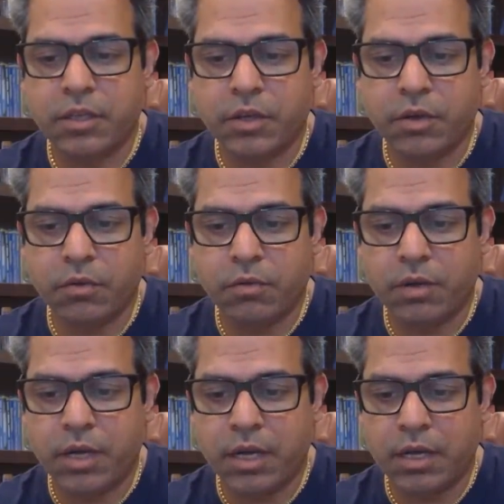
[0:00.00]
you
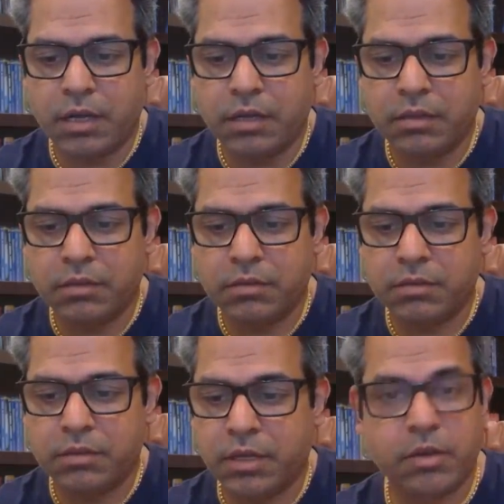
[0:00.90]
know, uh,
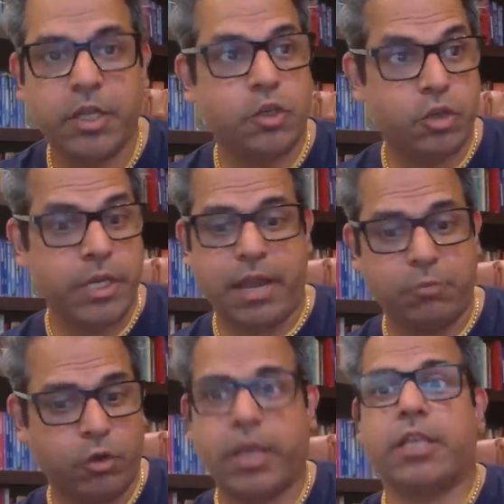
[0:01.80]
literally today,
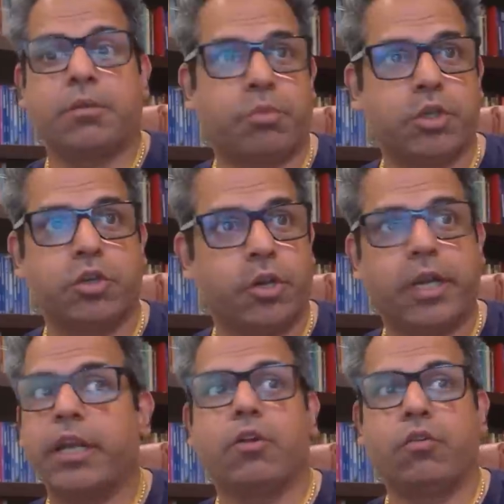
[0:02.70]
I'm looking at the person, you're
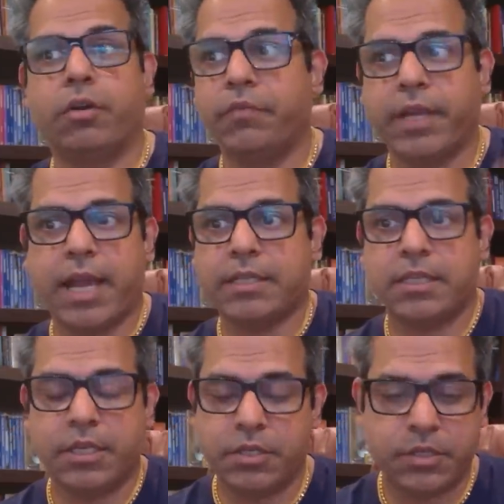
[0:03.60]
going to get a horrific
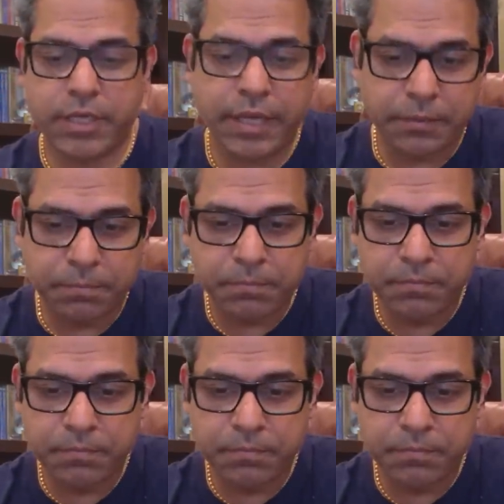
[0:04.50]
accident today.